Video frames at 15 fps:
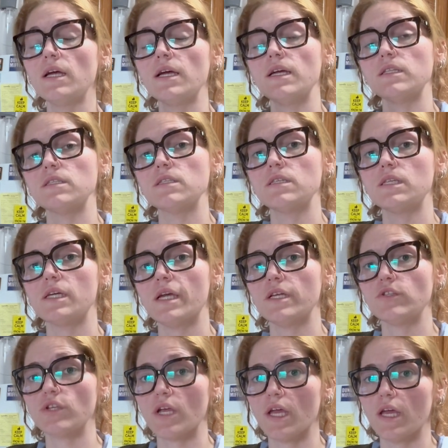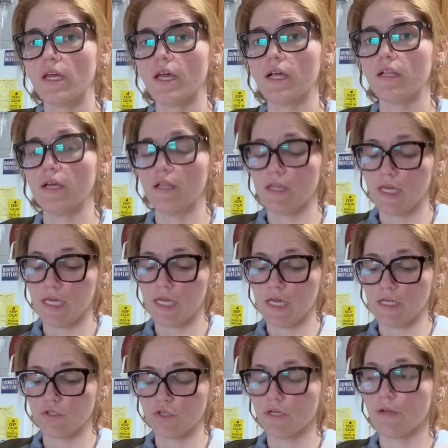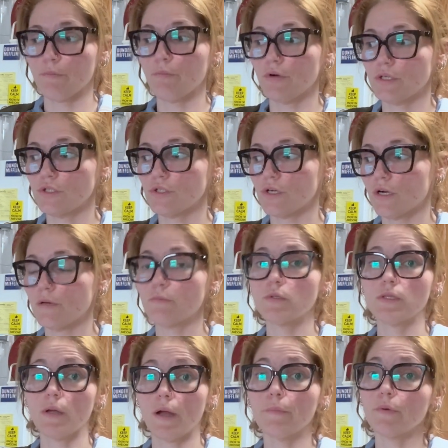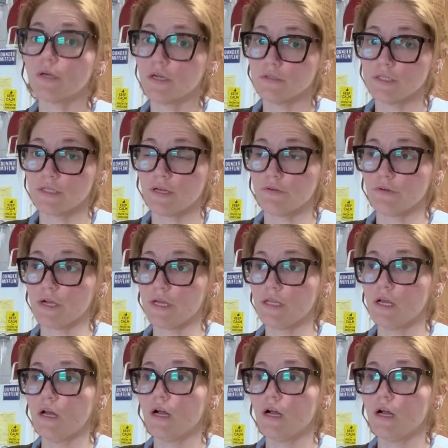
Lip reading: It's Challah, and I'm pretty sure I'm pronouncing that right.